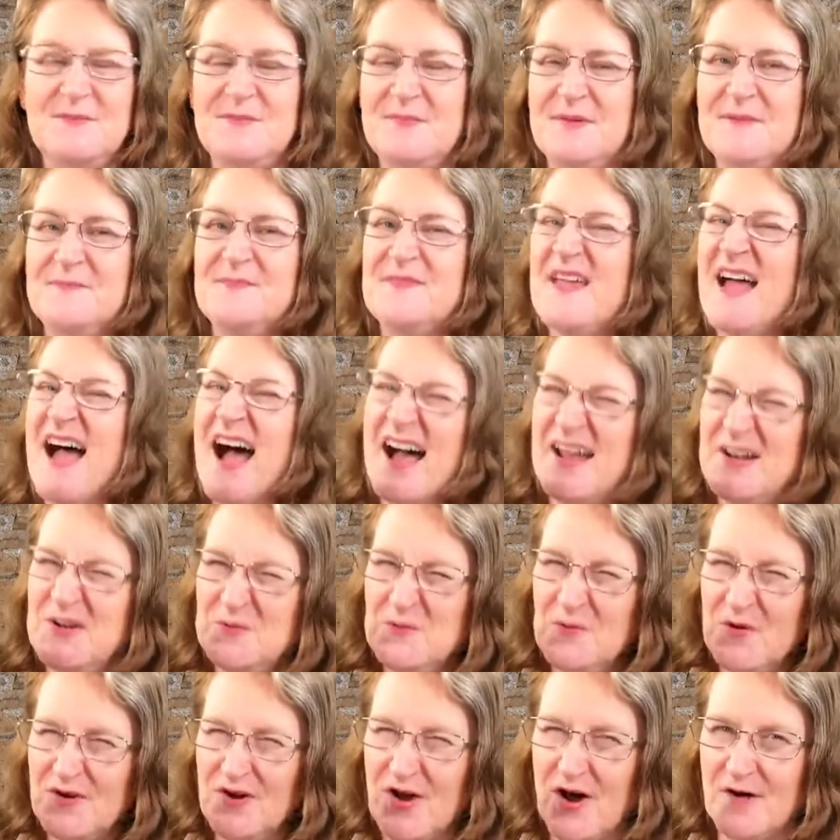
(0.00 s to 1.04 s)
But I didn't
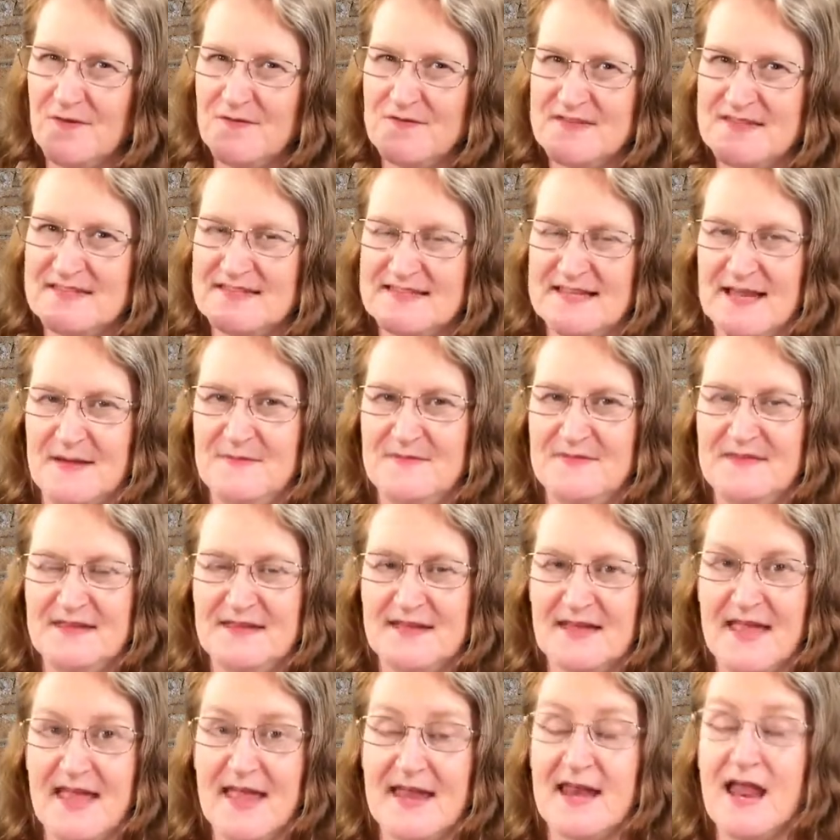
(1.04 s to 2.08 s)
want to offer the same thing
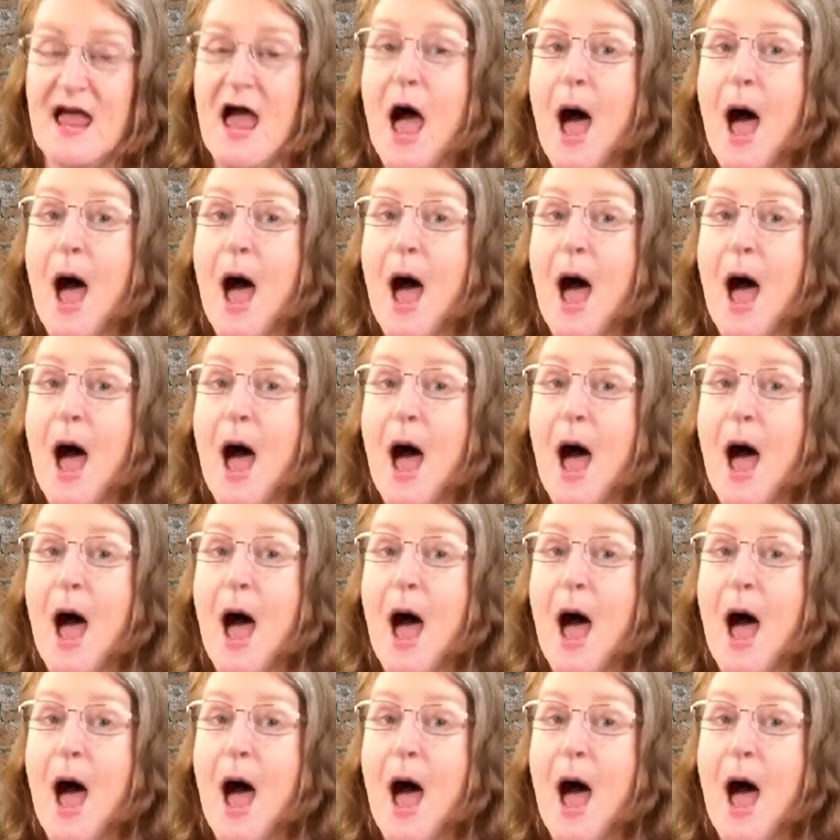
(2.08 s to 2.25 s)
again.